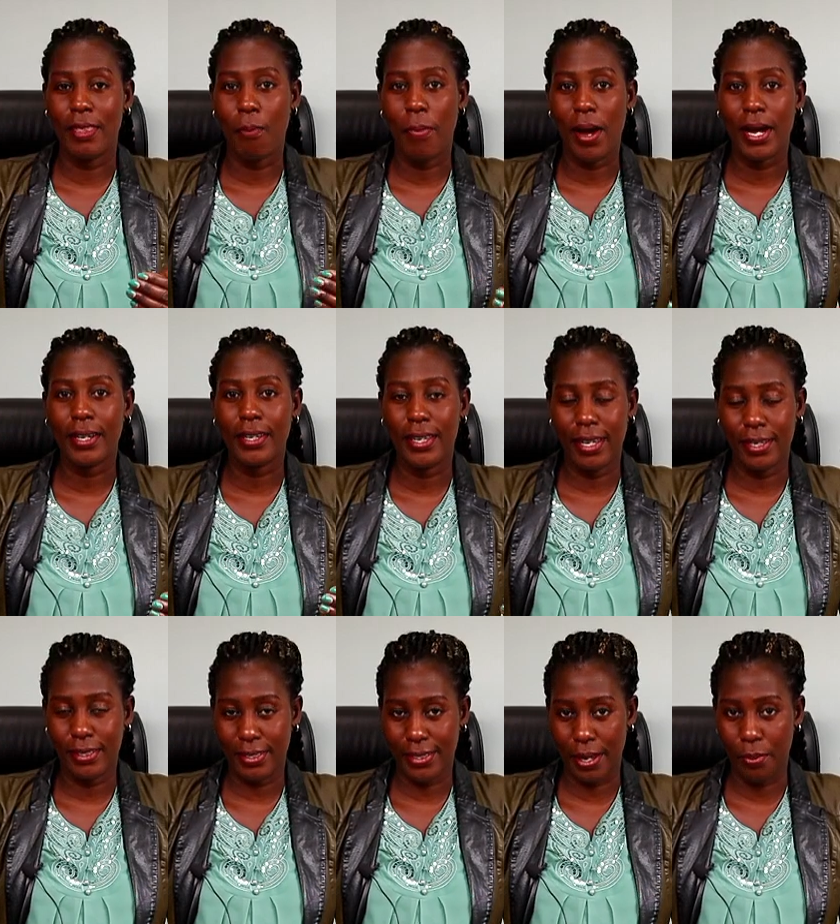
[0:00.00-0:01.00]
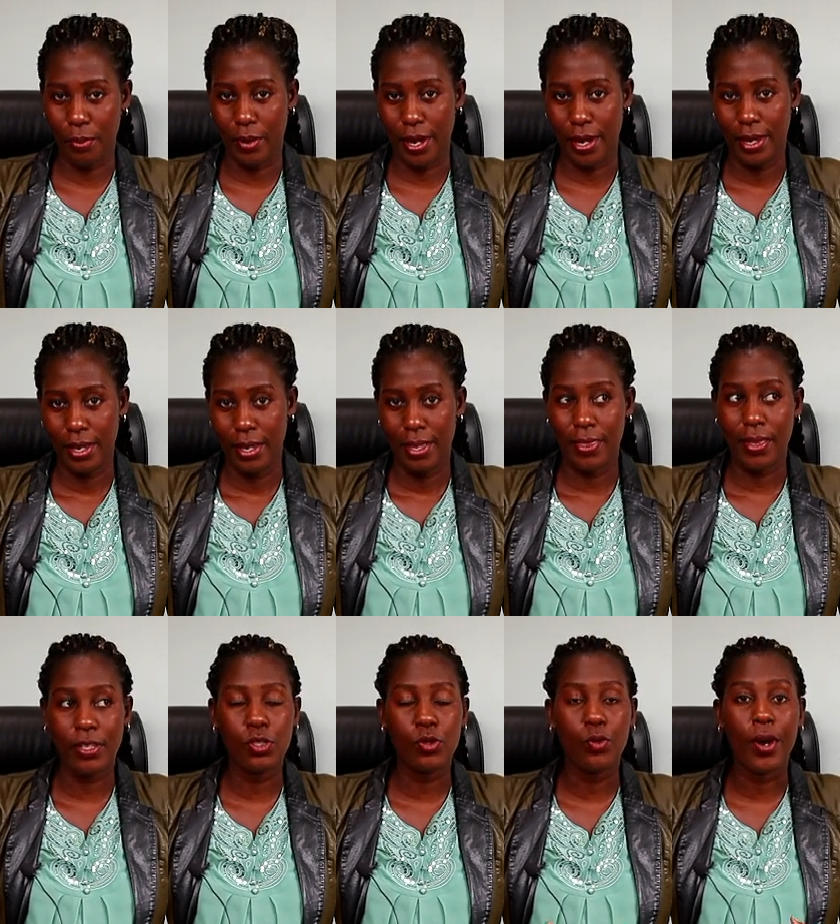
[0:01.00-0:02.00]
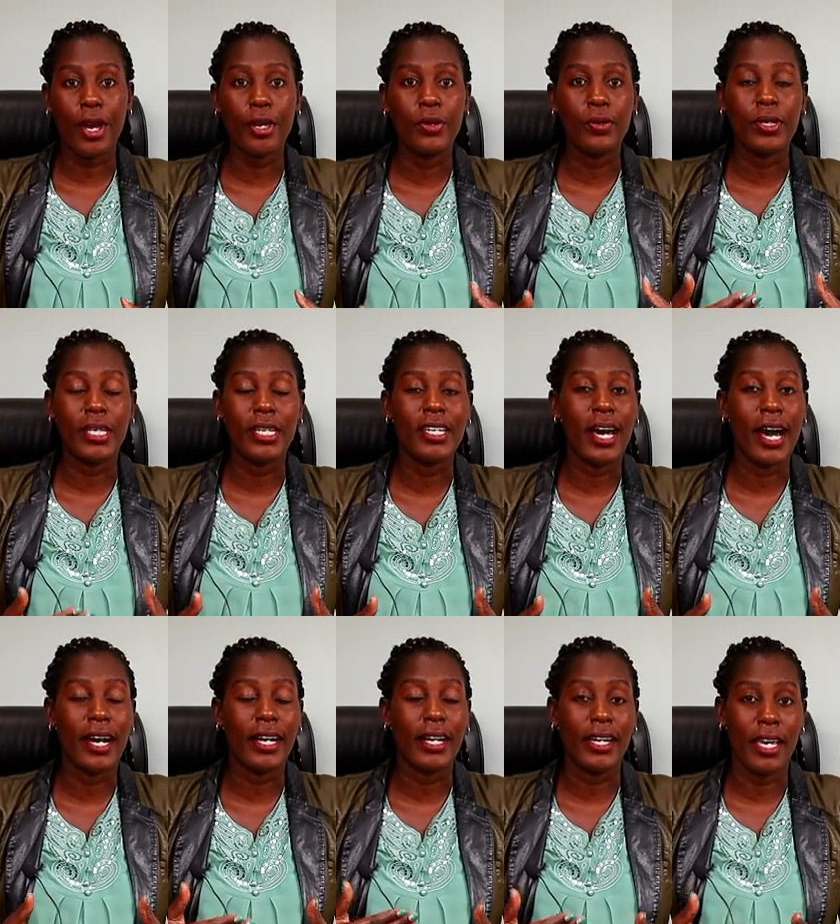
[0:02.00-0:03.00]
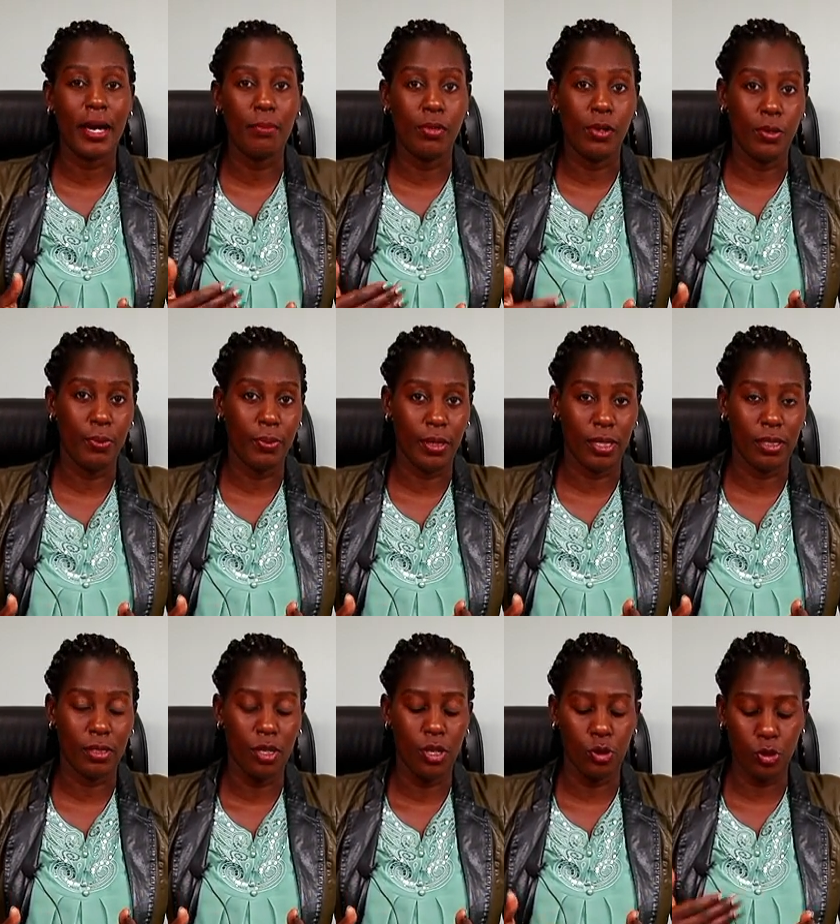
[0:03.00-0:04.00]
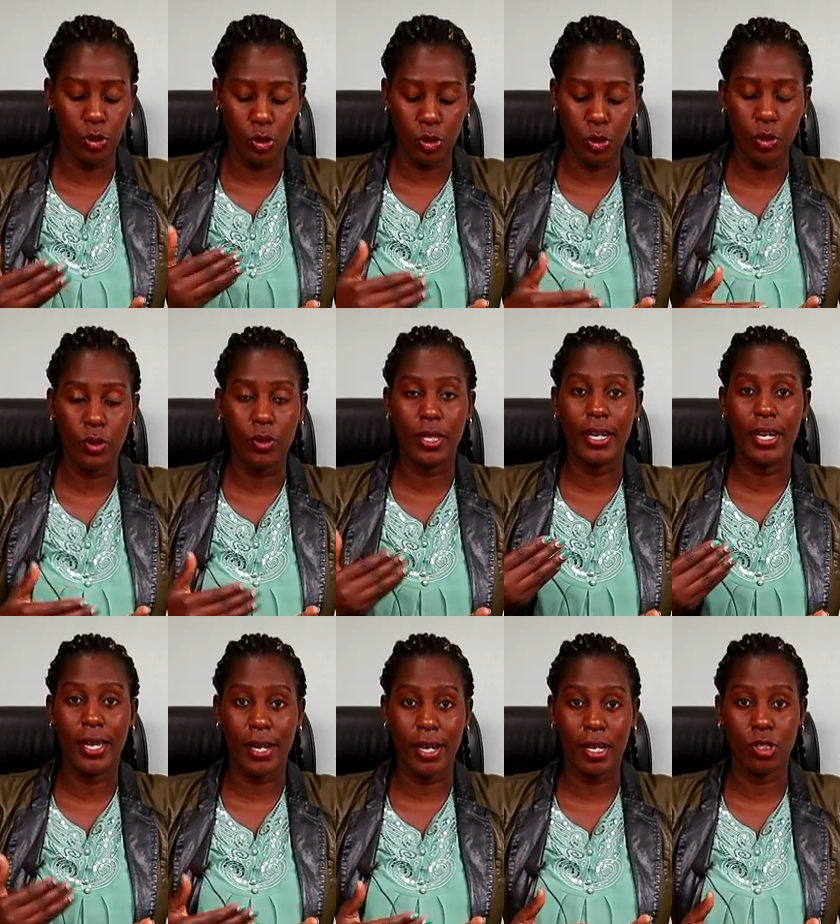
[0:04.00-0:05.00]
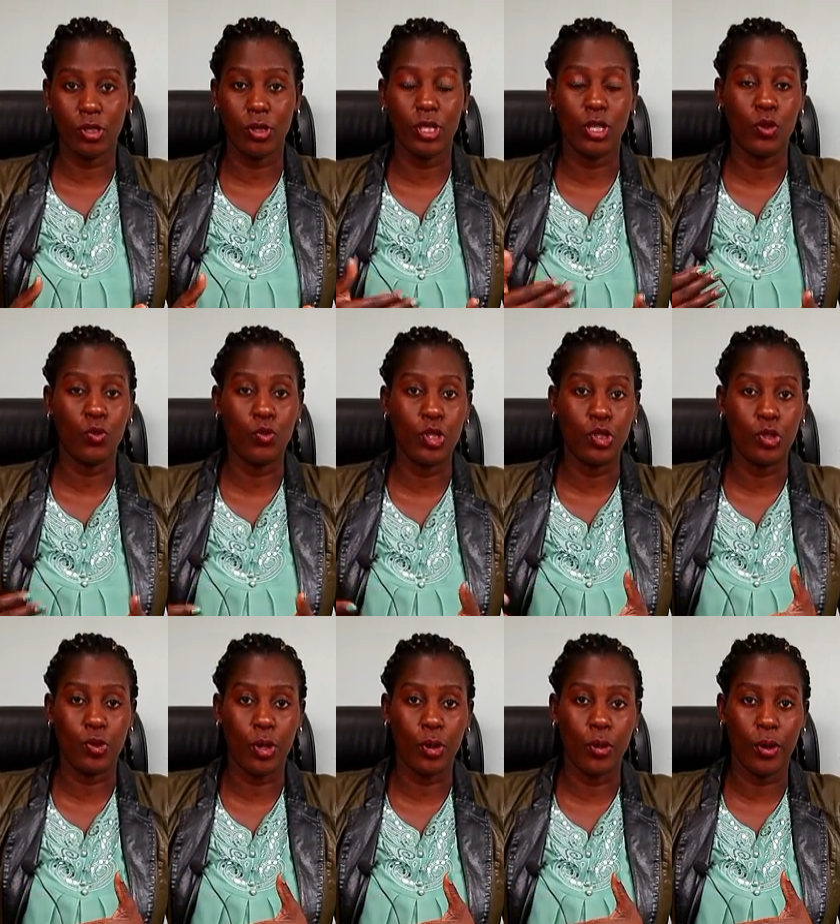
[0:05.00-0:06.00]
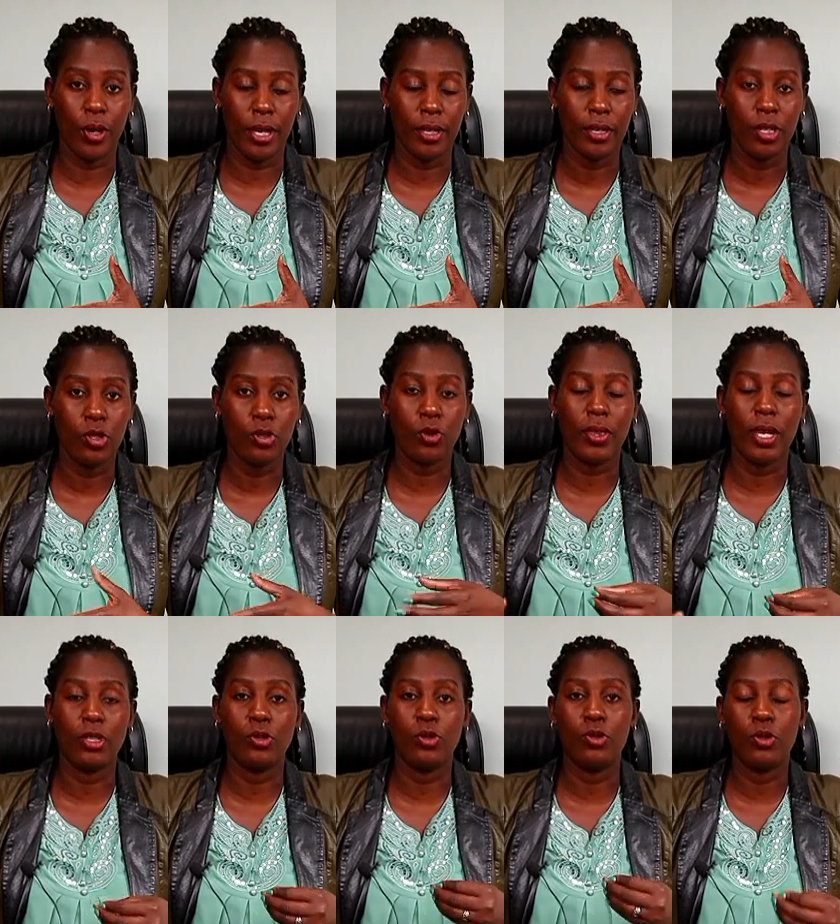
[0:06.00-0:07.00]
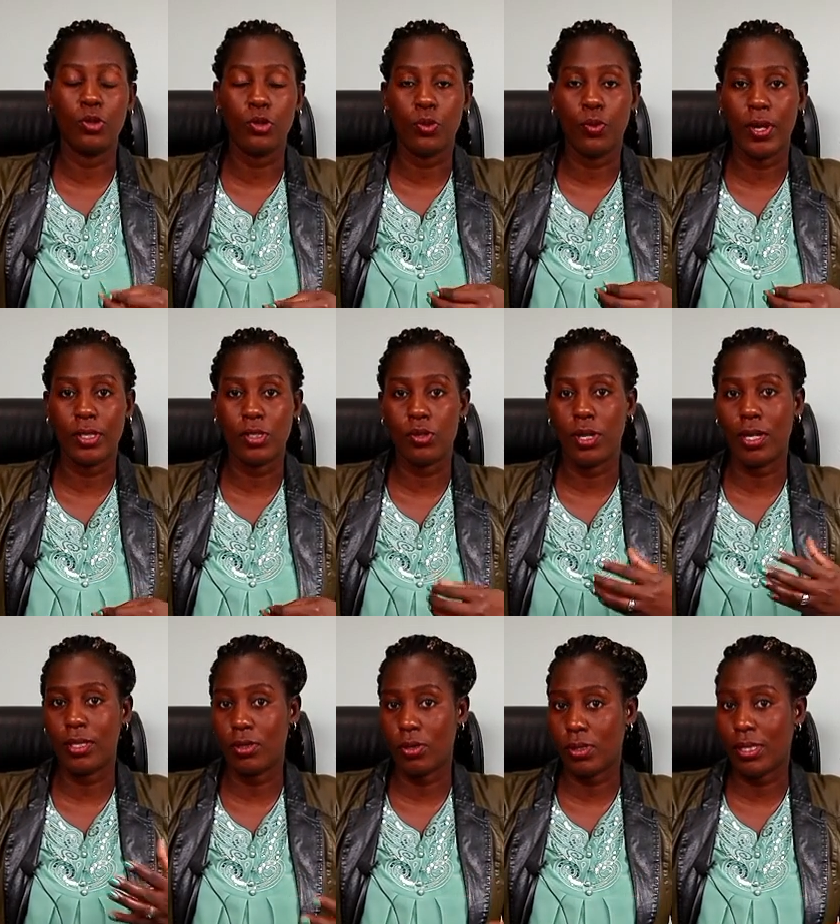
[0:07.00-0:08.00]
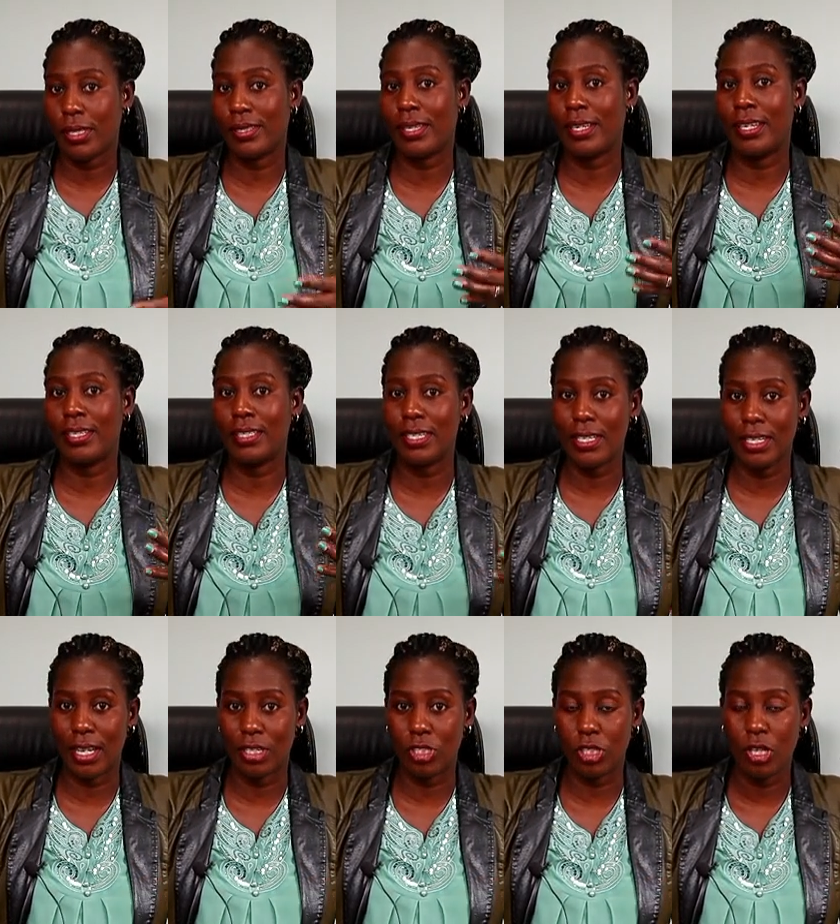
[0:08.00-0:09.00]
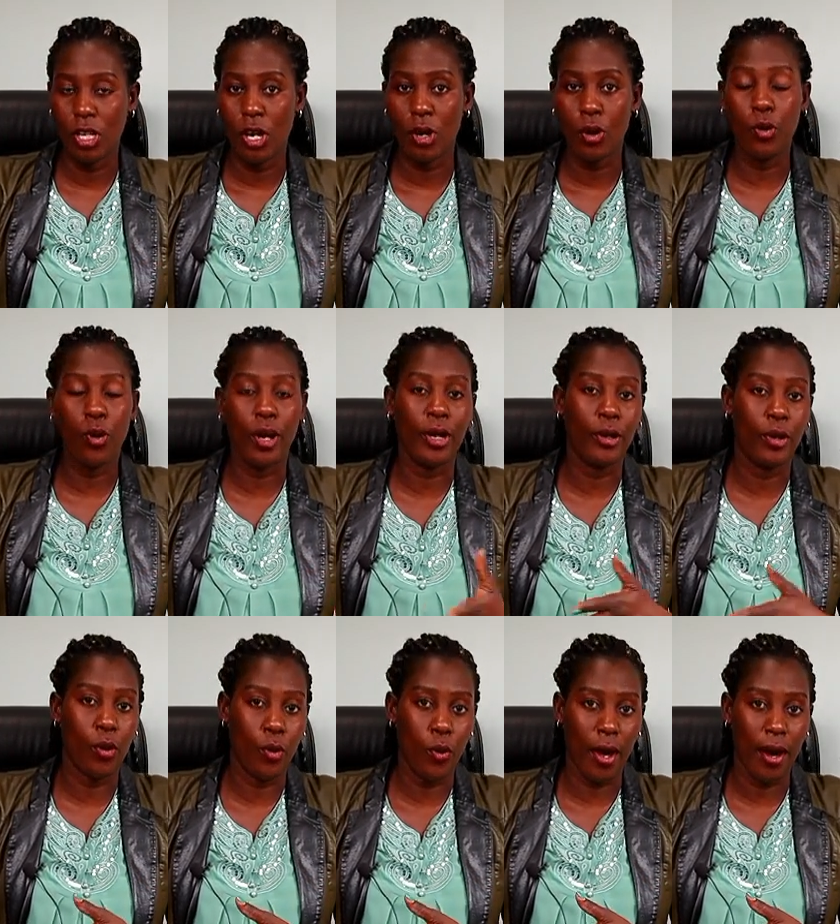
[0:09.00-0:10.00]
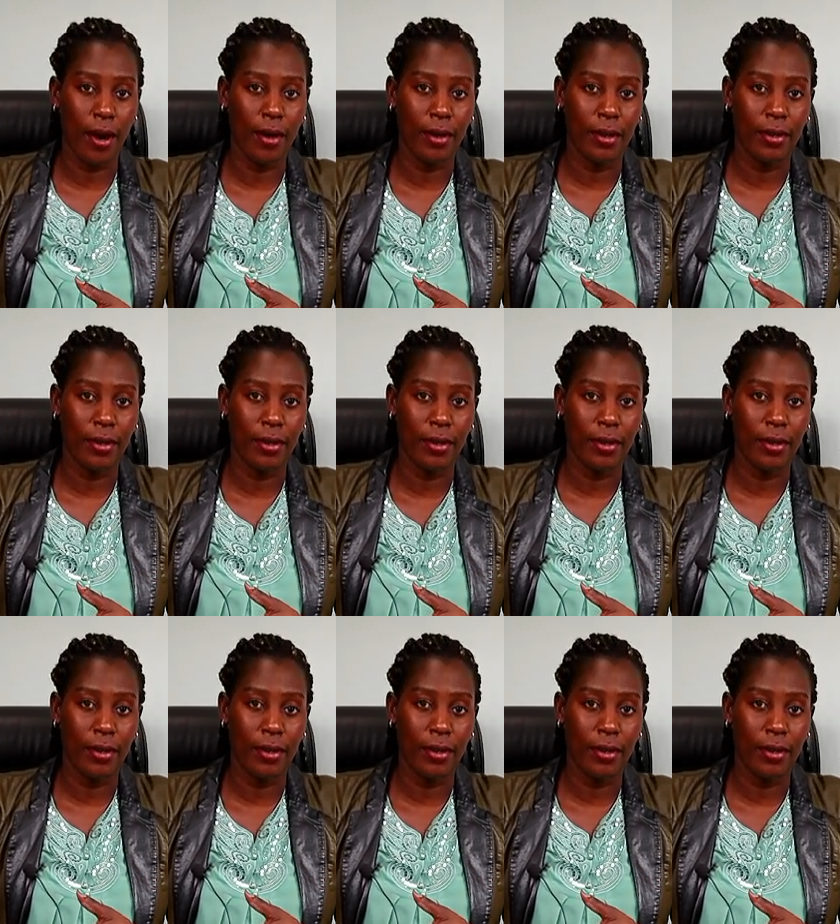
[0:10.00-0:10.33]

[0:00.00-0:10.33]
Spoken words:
the park gets somewhere. That's why you need a clear blueprint to show you the direction in which you're going so that you don't waste your resources and energy going nowhere.